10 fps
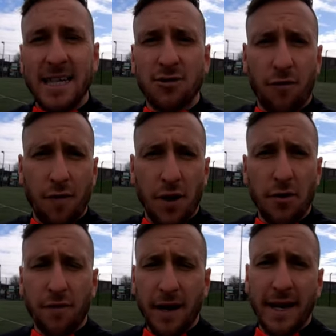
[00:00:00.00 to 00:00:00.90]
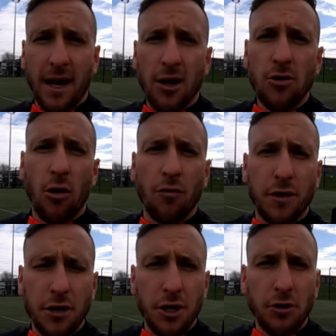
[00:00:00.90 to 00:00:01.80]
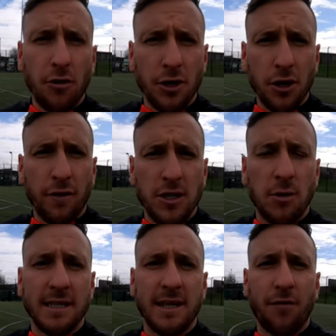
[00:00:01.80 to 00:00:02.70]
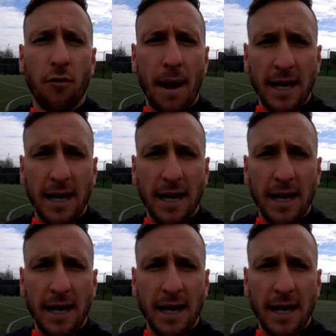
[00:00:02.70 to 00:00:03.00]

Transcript: Thanks to all of you that likes the best match ball video.